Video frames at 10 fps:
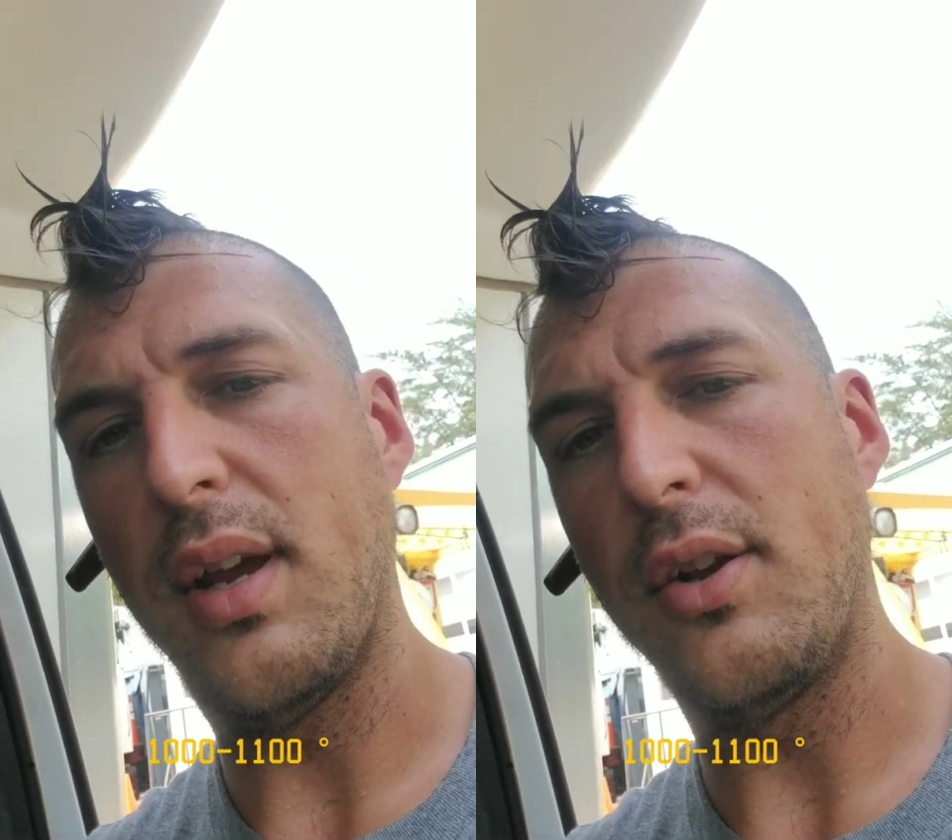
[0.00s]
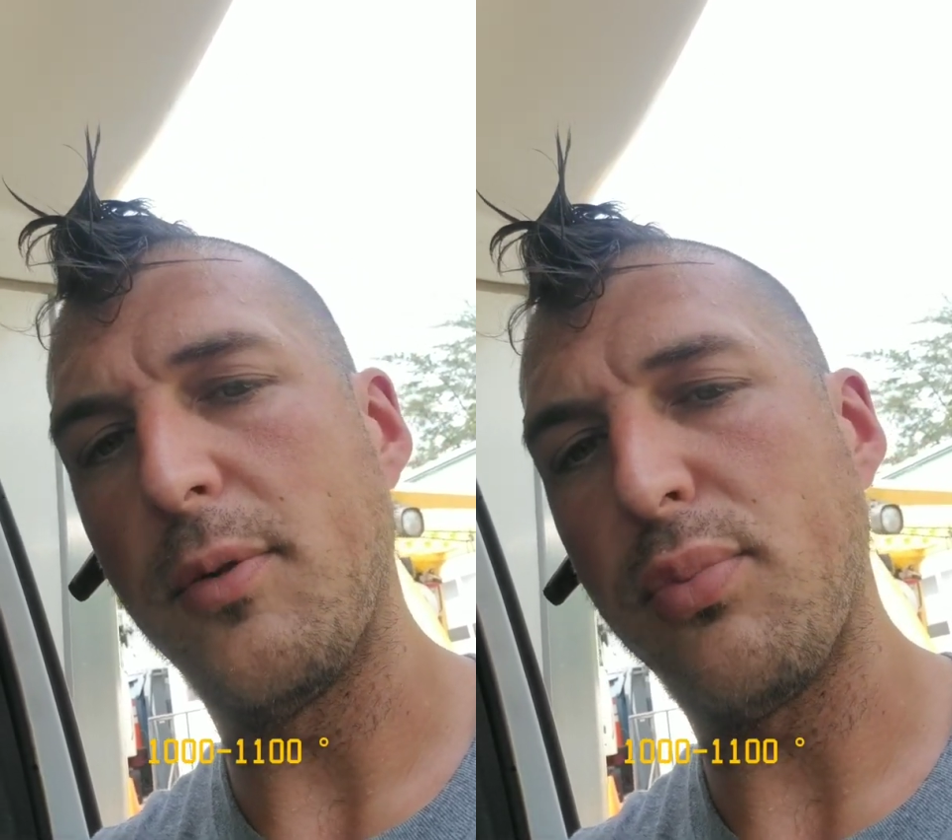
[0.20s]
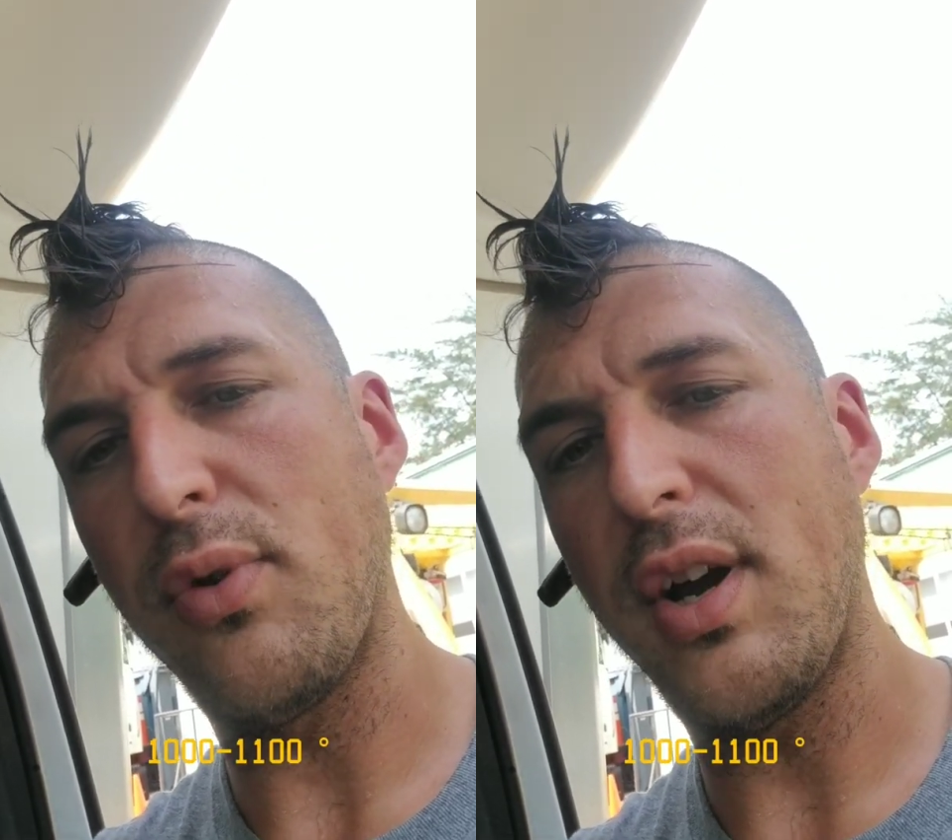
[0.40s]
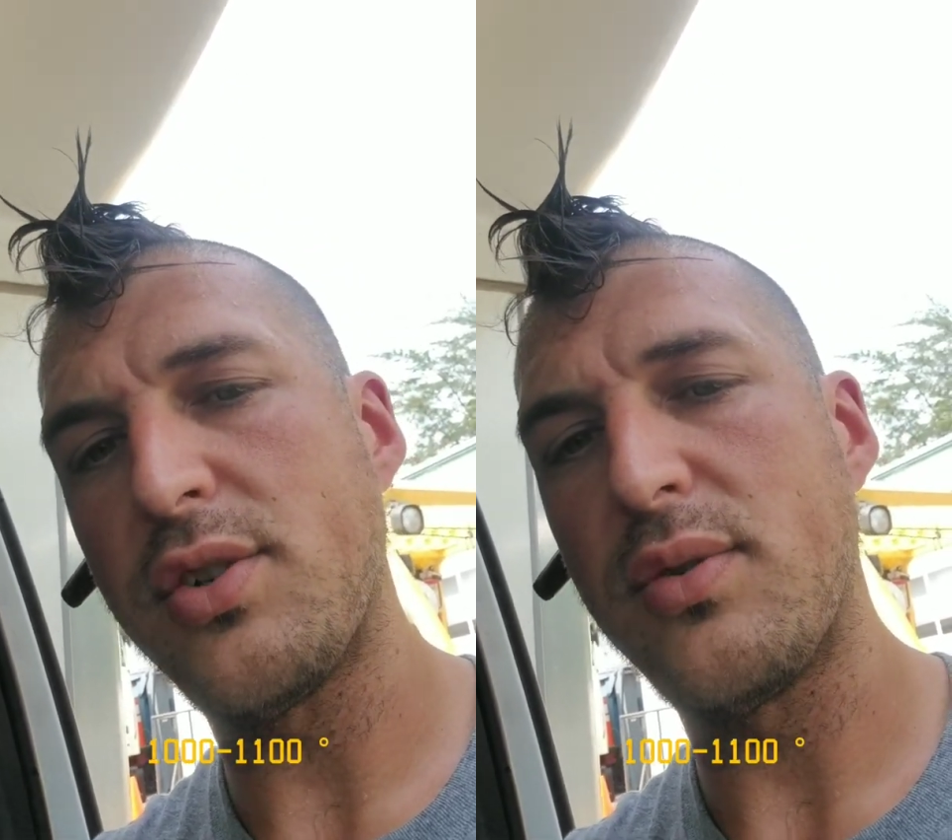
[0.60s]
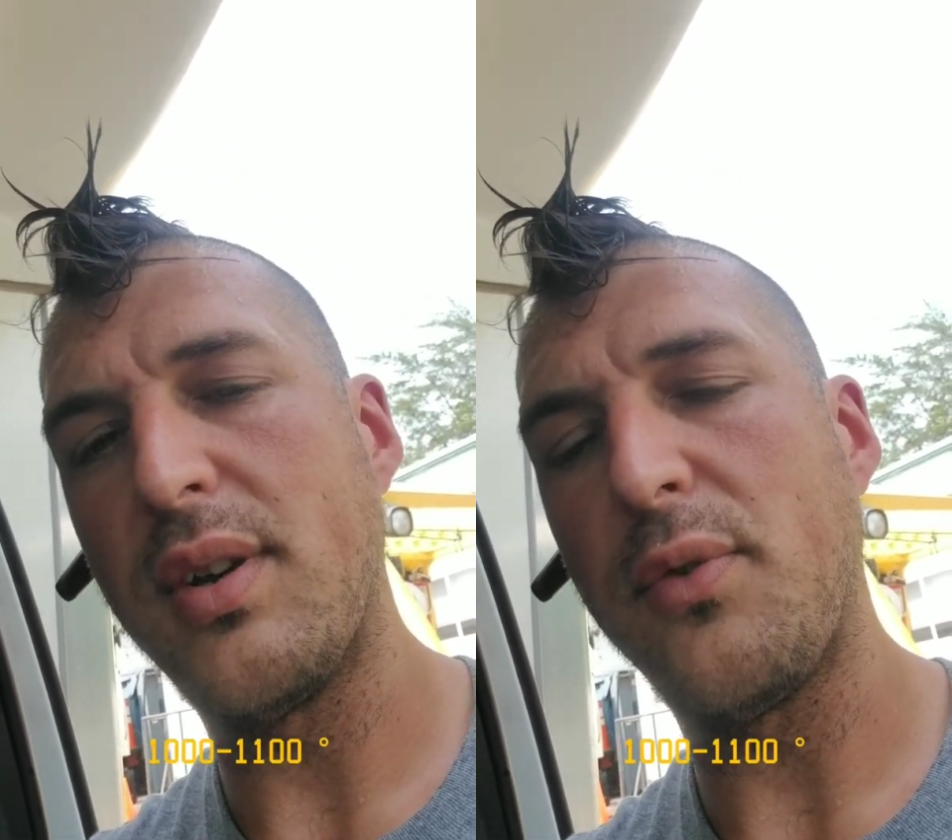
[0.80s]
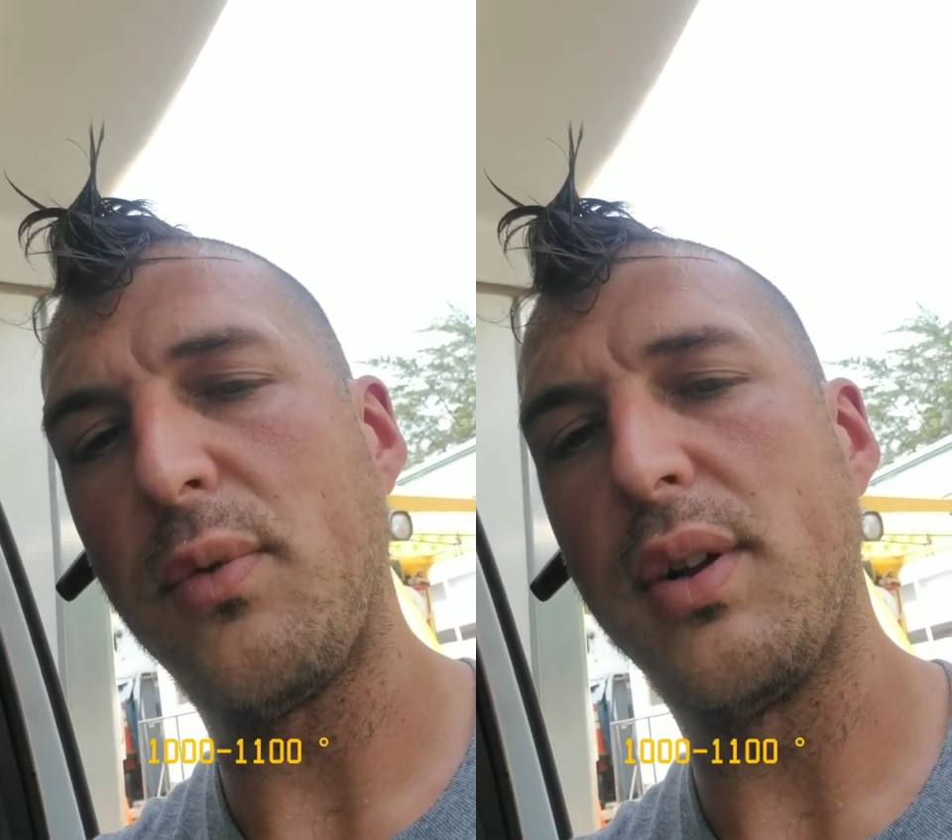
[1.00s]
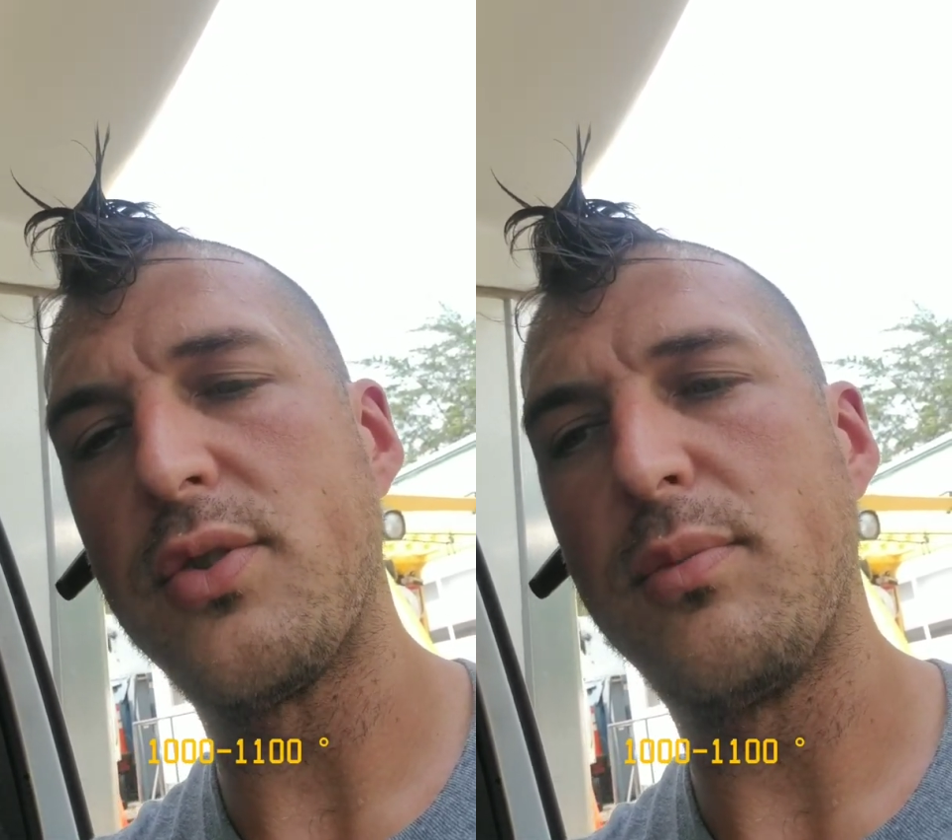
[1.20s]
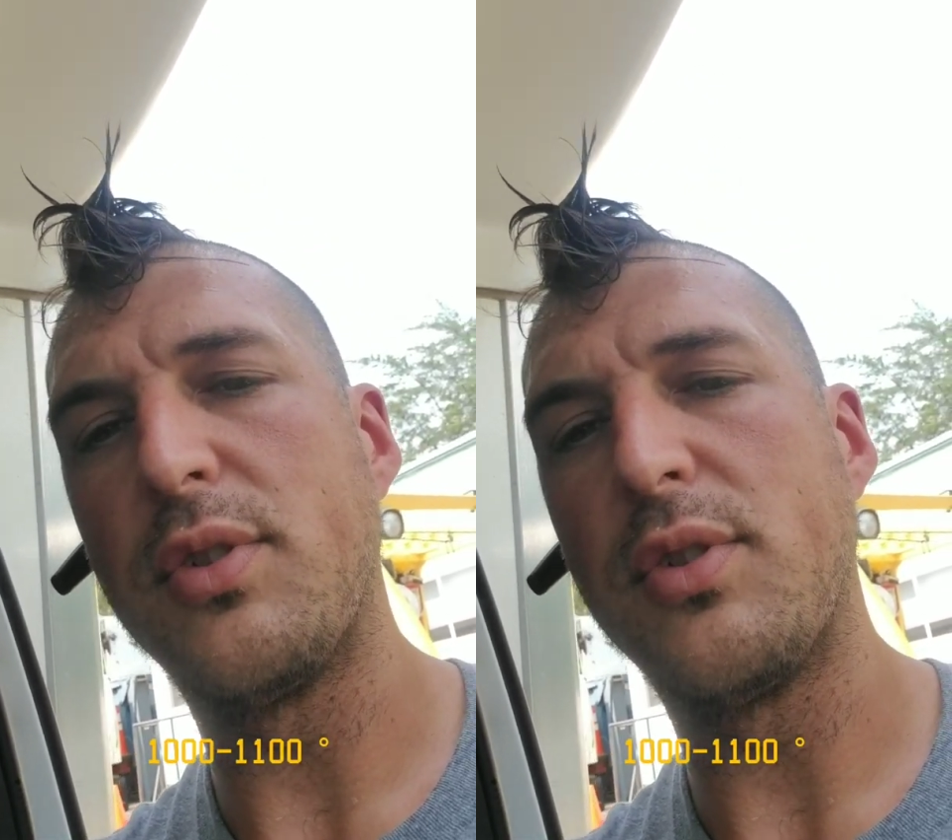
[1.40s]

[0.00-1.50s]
and your pressure differential